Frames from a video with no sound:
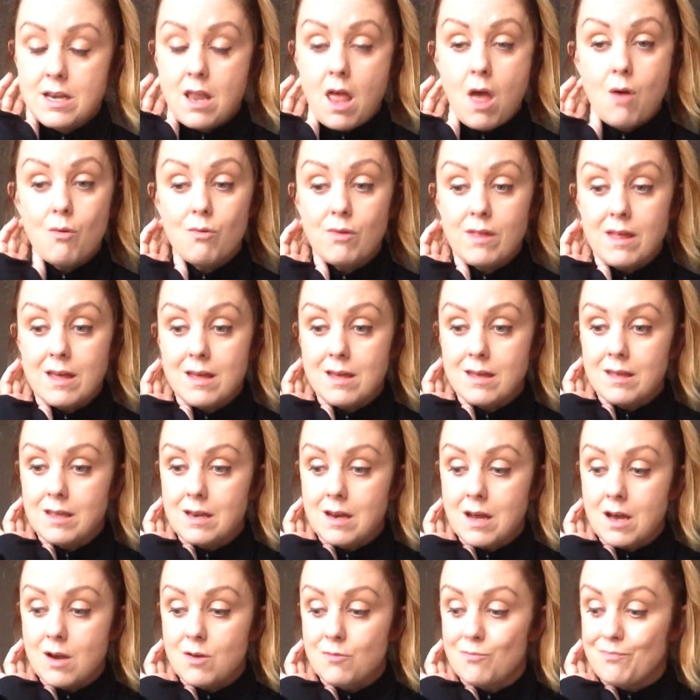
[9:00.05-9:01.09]
know that, you
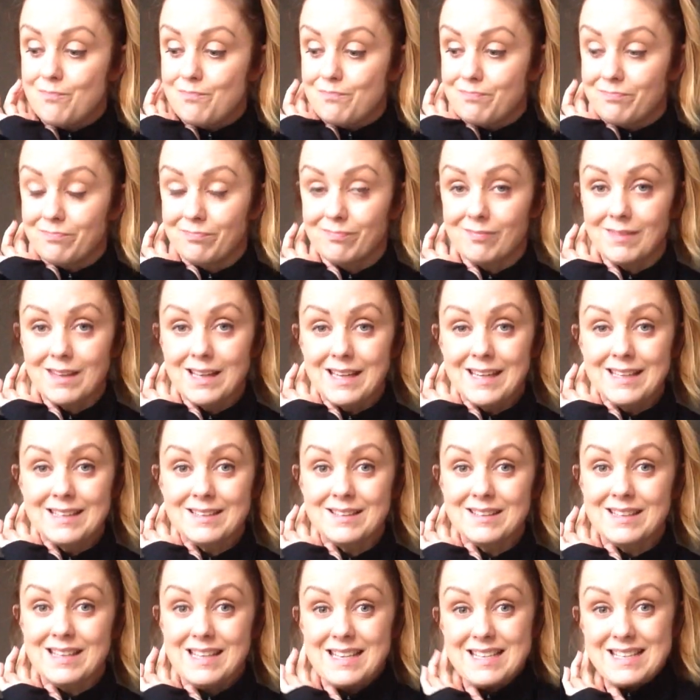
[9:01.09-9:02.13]
know,
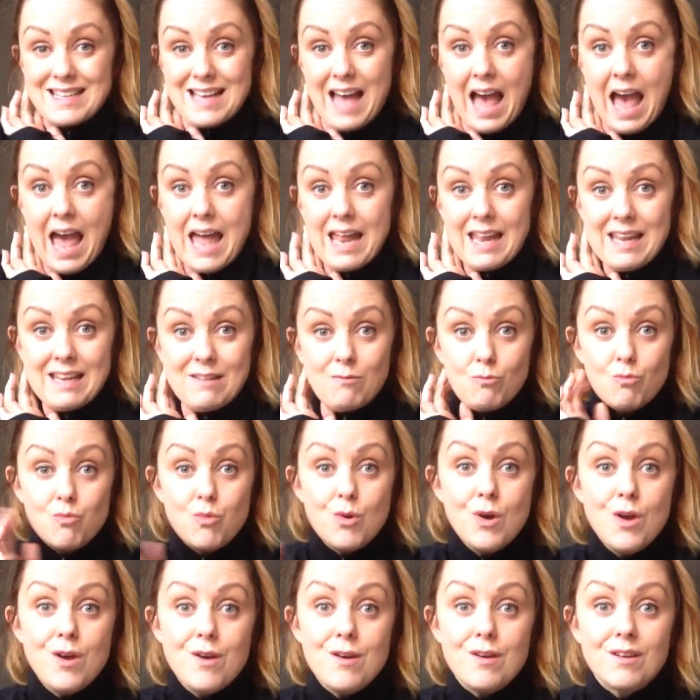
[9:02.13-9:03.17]
it
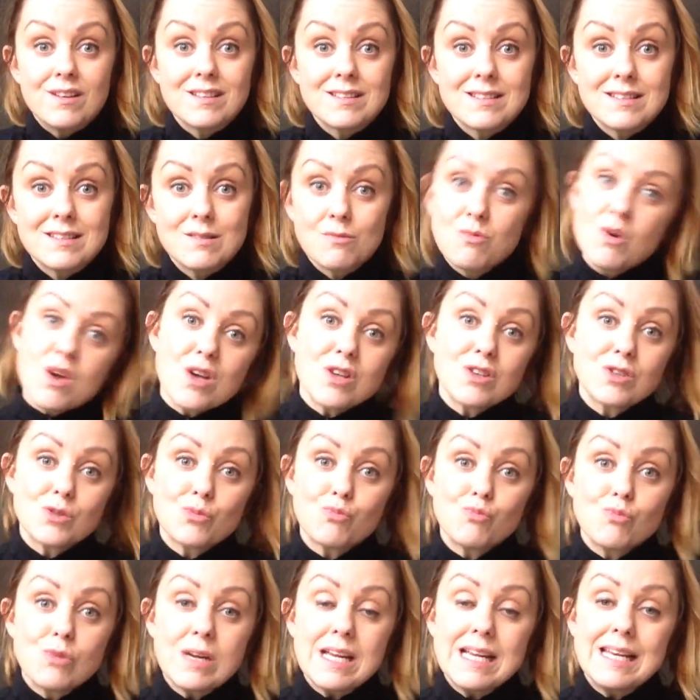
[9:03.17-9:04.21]
works. It works
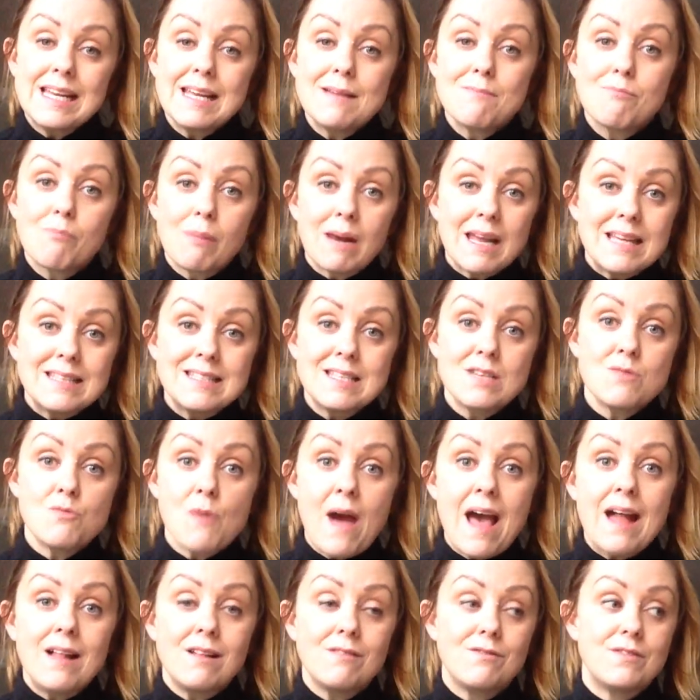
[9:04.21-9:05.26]
really bloody
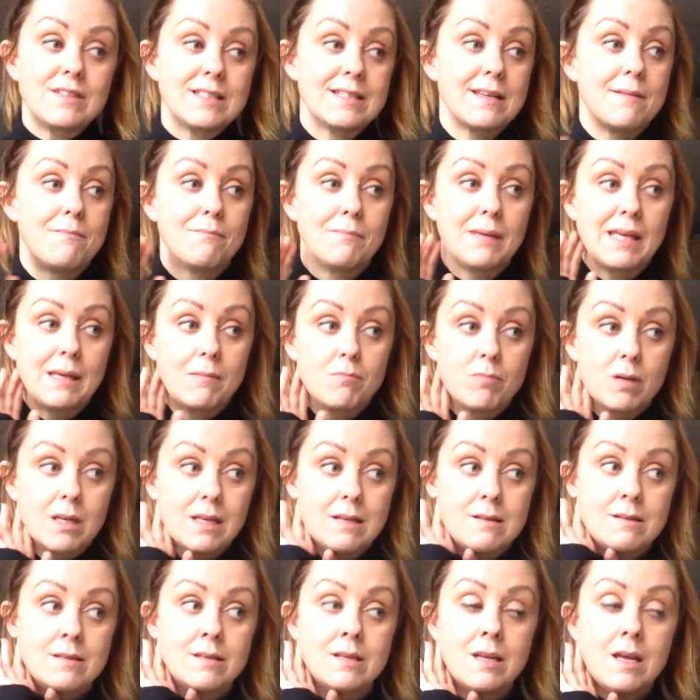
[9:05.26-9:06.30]
well for some
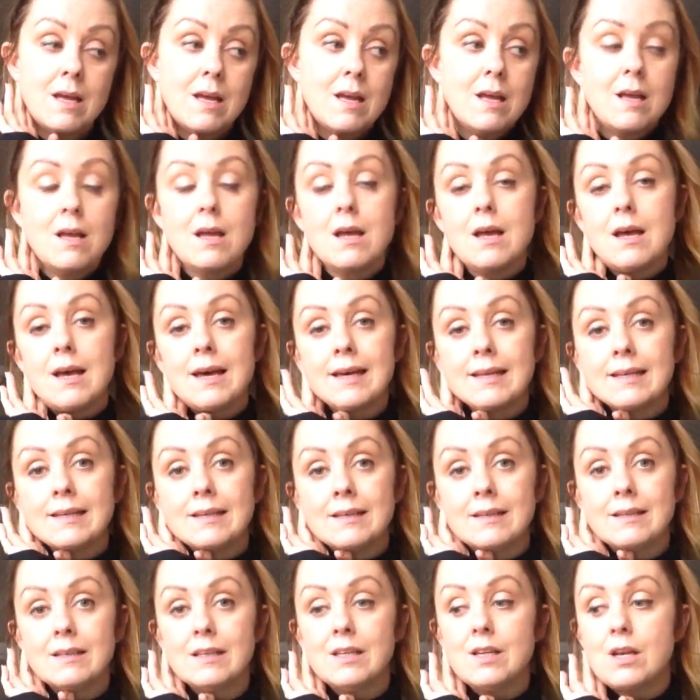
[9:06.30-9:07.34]
people,
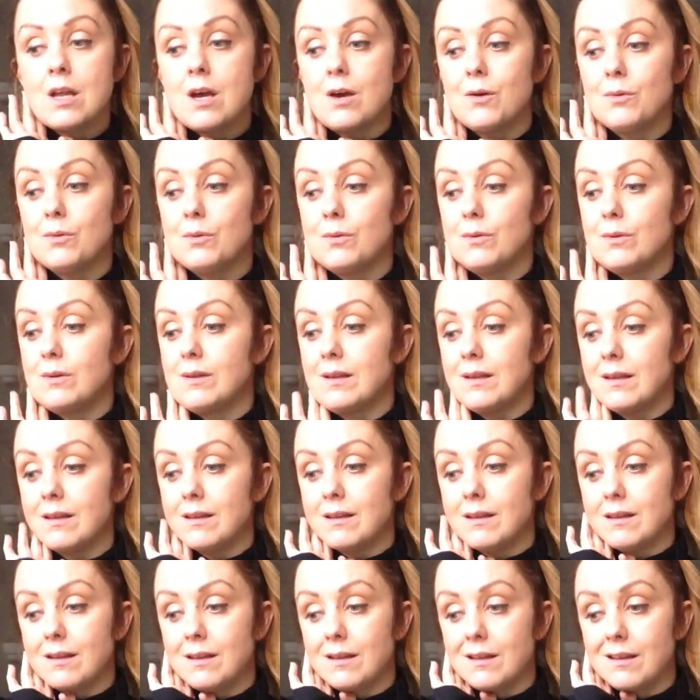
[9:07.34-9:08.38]
and you know,
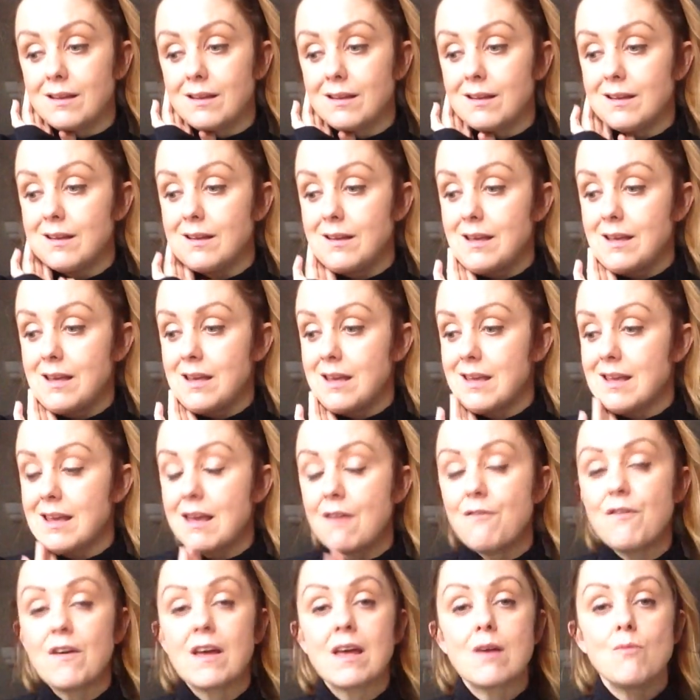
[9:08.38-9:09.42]

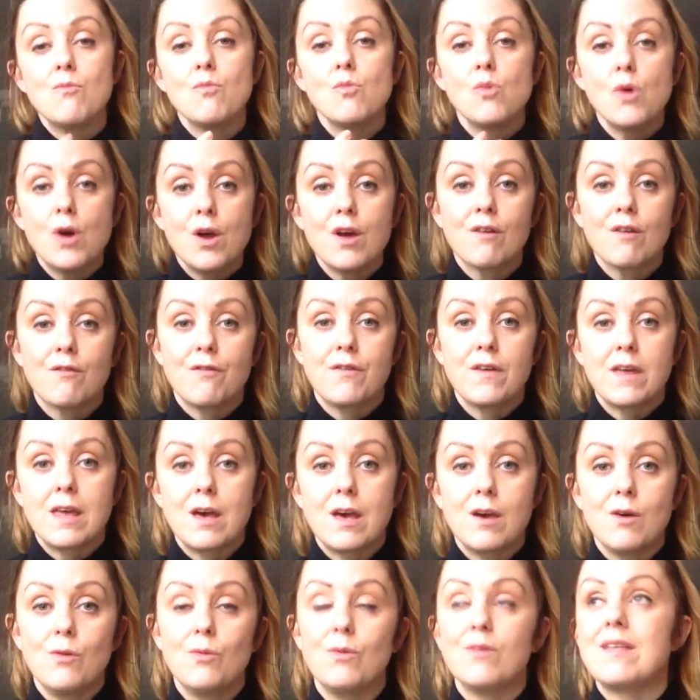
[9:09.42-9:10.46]
if it can work for
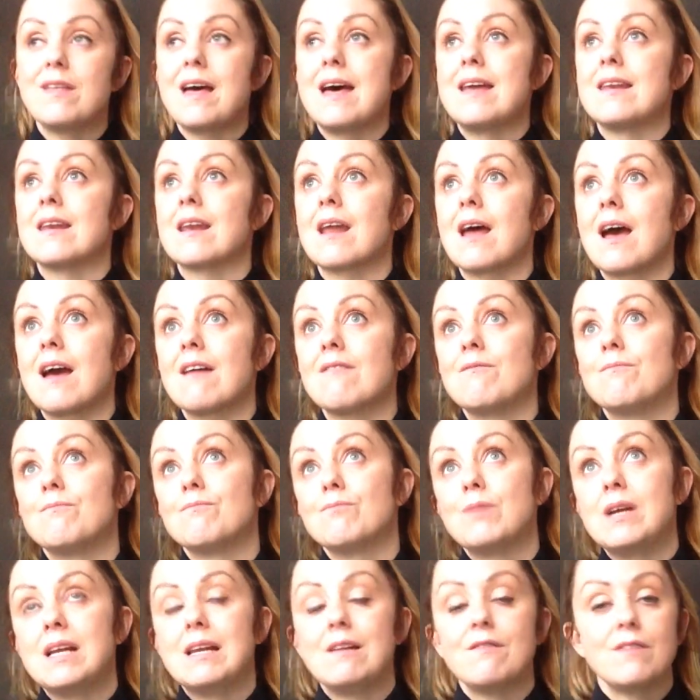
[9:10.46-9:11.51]
you, then I
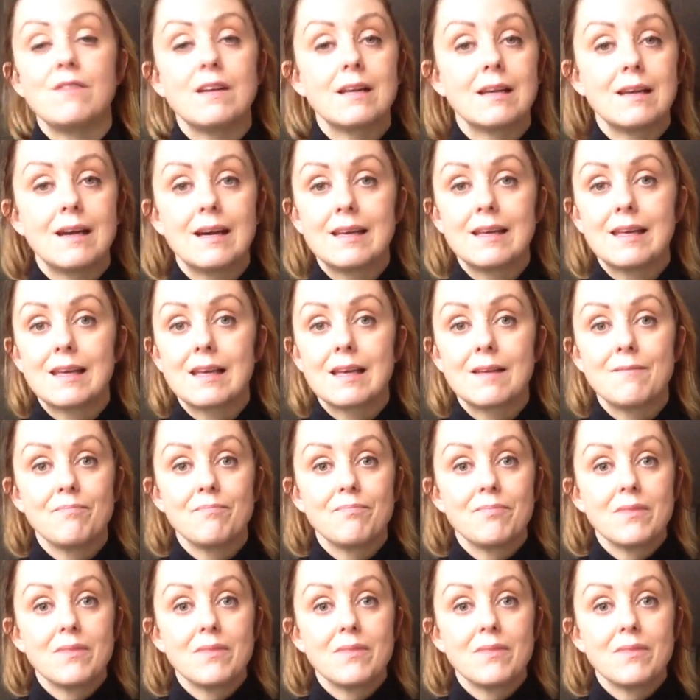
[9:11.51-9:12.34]
really feel like,